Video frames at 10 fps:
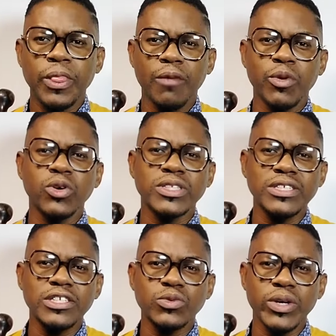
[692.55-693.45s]
because
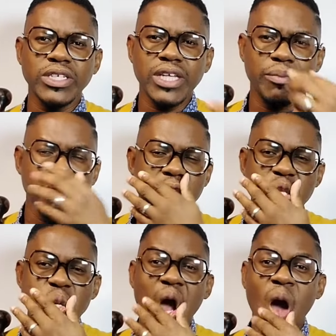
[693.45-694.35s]
this is what is happening
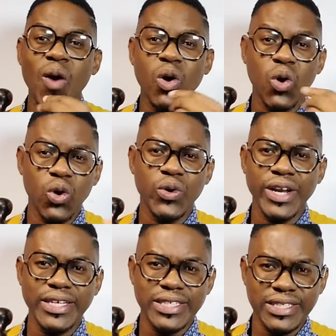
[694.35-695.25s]
to our
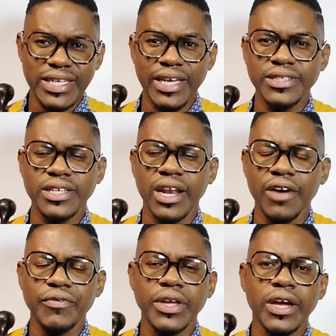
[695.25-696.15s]
colonizers here in South
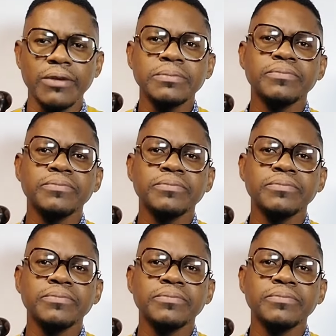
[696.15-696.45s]
Africa.